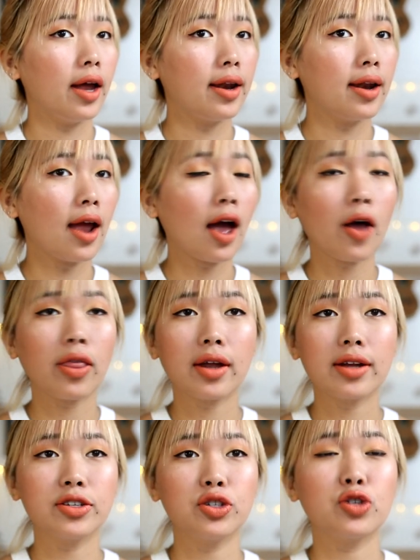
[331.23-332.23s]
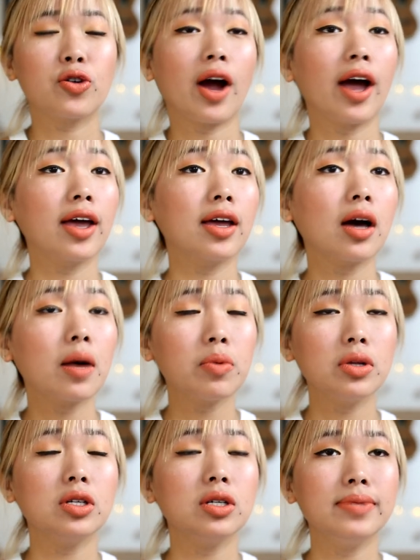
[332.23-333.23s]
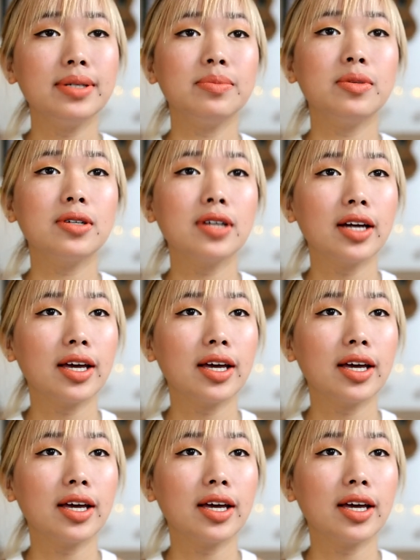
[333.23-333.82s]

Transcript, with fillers: Now that it's drying up a little bit more,